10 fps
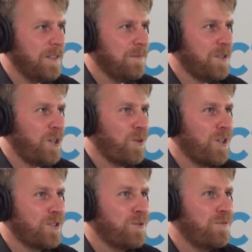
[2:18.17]
old high
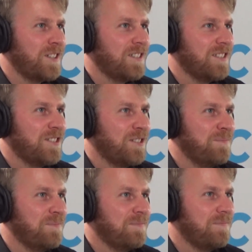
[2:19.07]
school fling that's
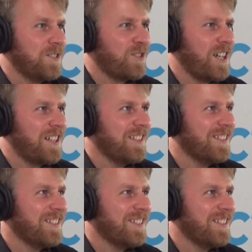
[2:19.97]
dragged out.